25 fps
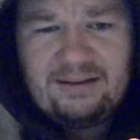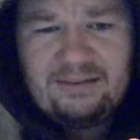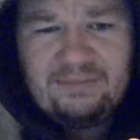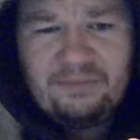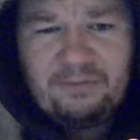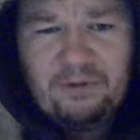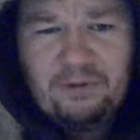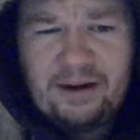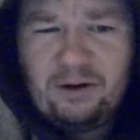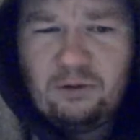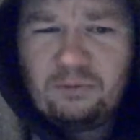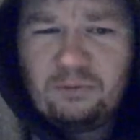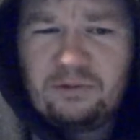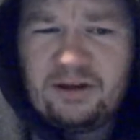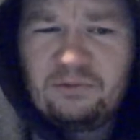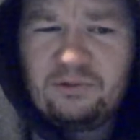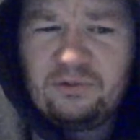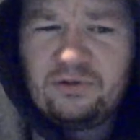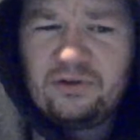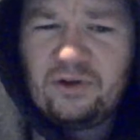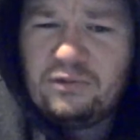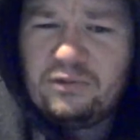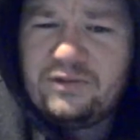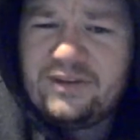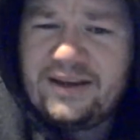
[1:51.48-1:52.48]
Fuego del
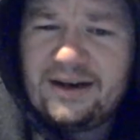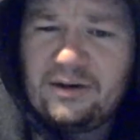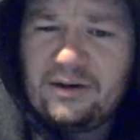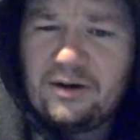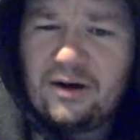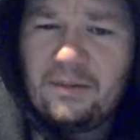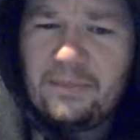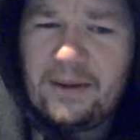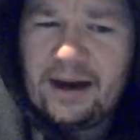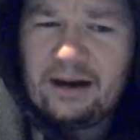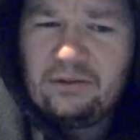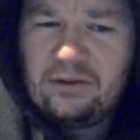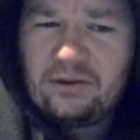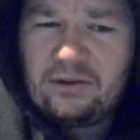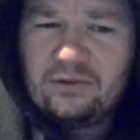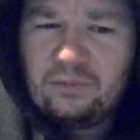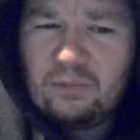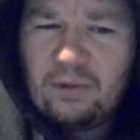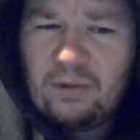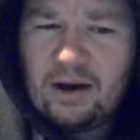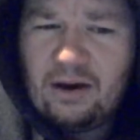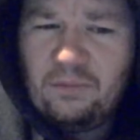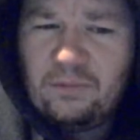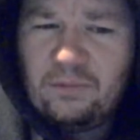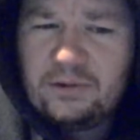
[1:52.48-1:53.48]
Sol did come out as
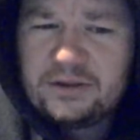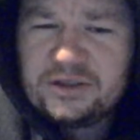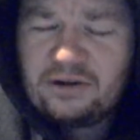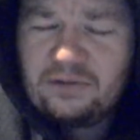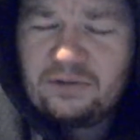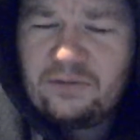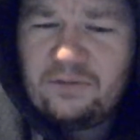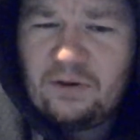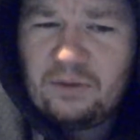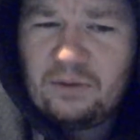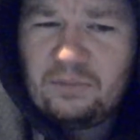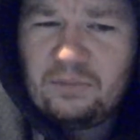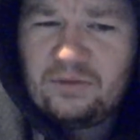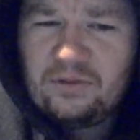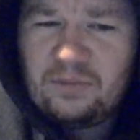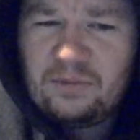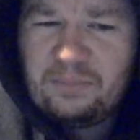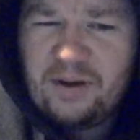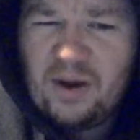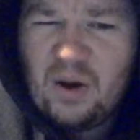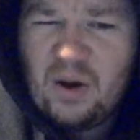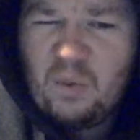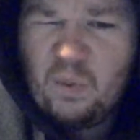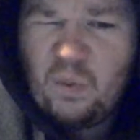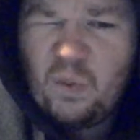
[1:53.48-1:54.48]
well, which I thought was a
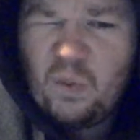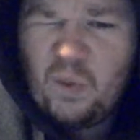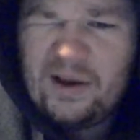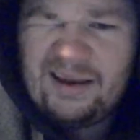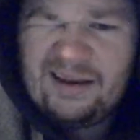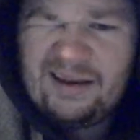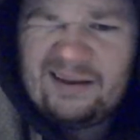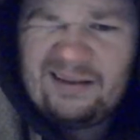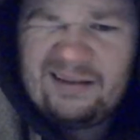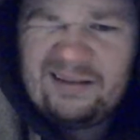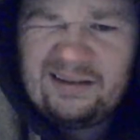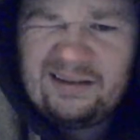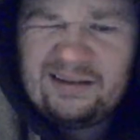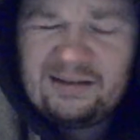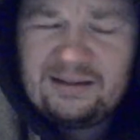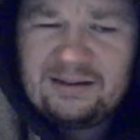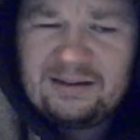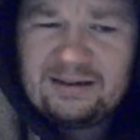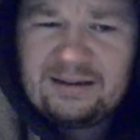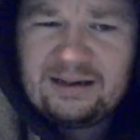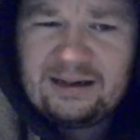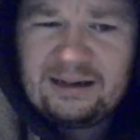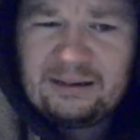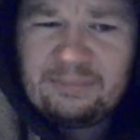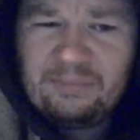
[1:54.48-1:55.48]
bit weird.
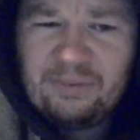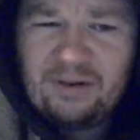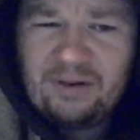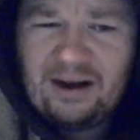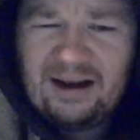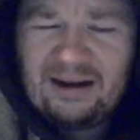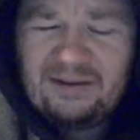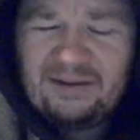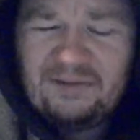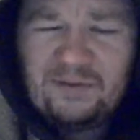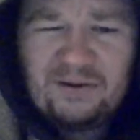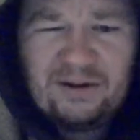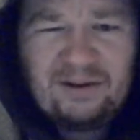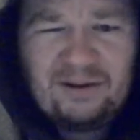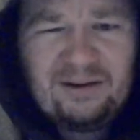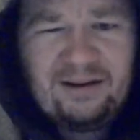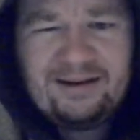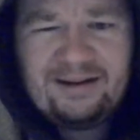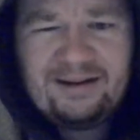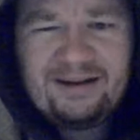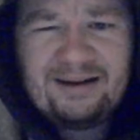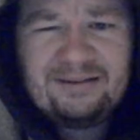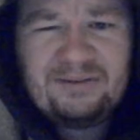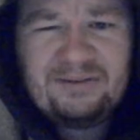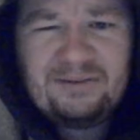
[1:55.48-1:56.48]
But I feel
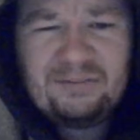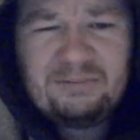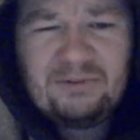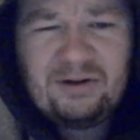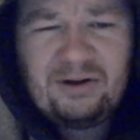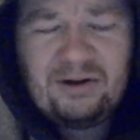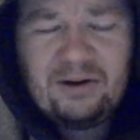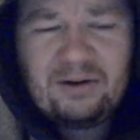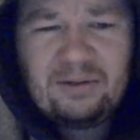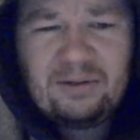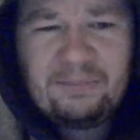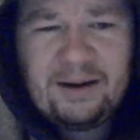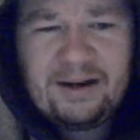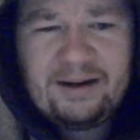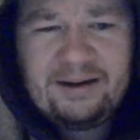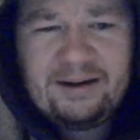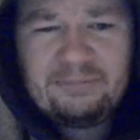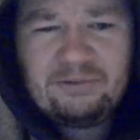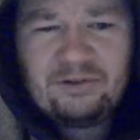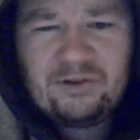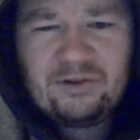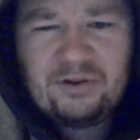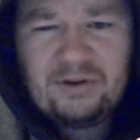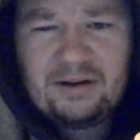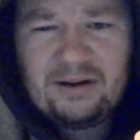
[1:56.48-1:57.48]
like that's gonna make
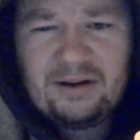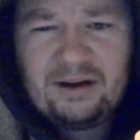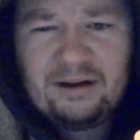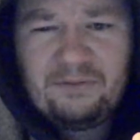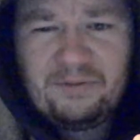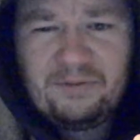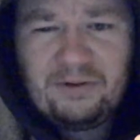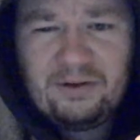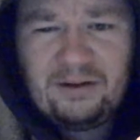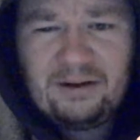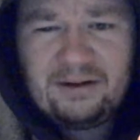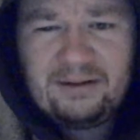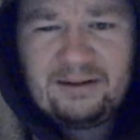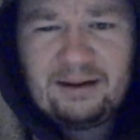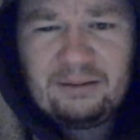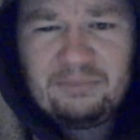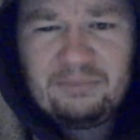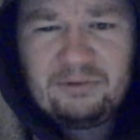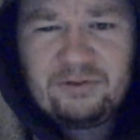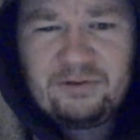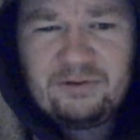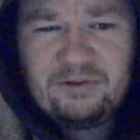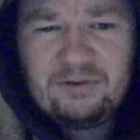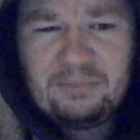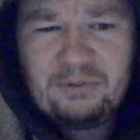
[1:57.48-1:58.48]
him. I feel like that
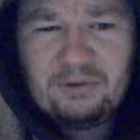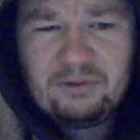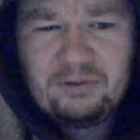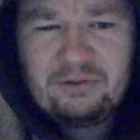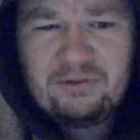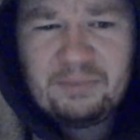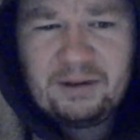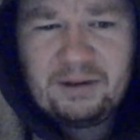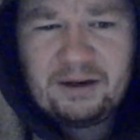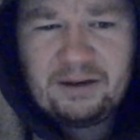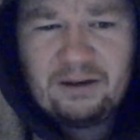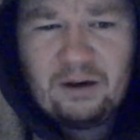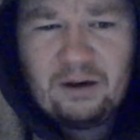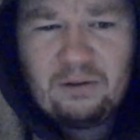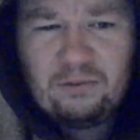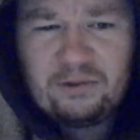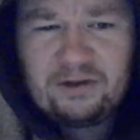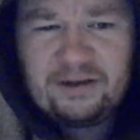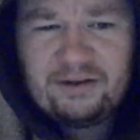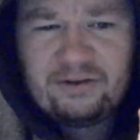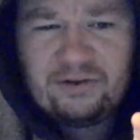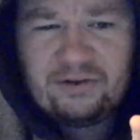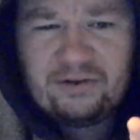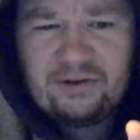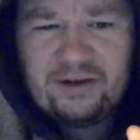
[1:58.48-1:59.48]
was supposed to make
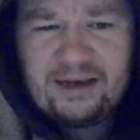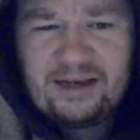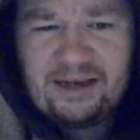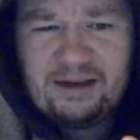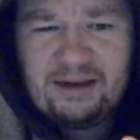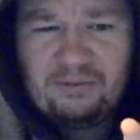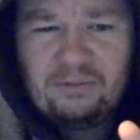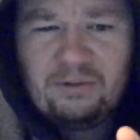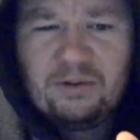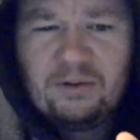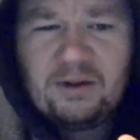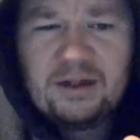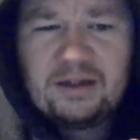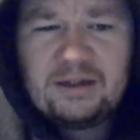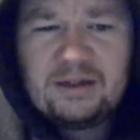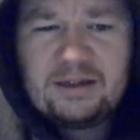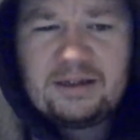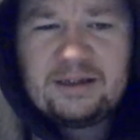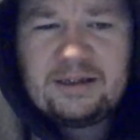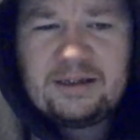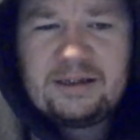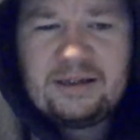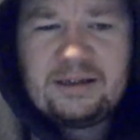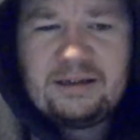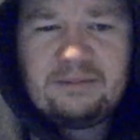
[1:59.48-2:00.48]
Cody turn heel,
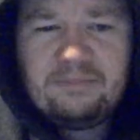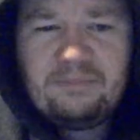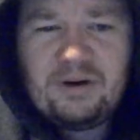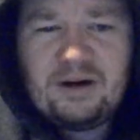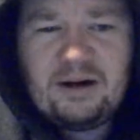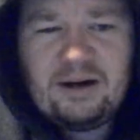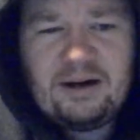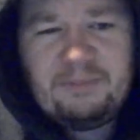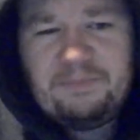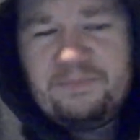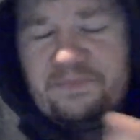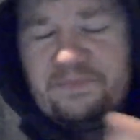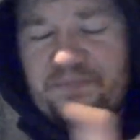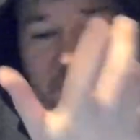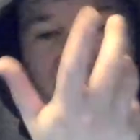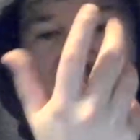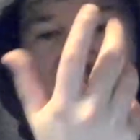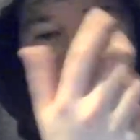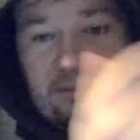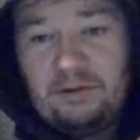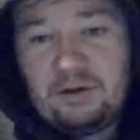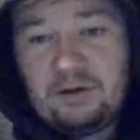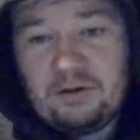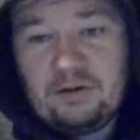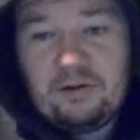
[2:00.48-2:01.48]
but
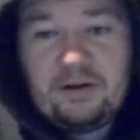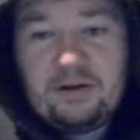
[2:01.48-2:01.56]
I've got no